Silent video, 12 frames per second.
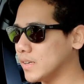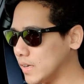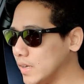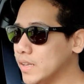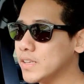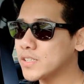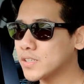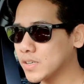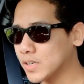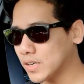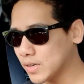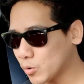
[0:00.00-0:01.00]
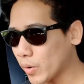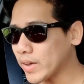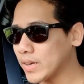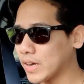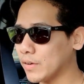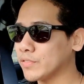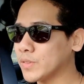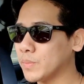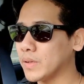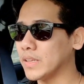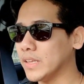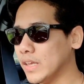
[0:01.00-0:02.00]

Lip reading: it is quite comfortable.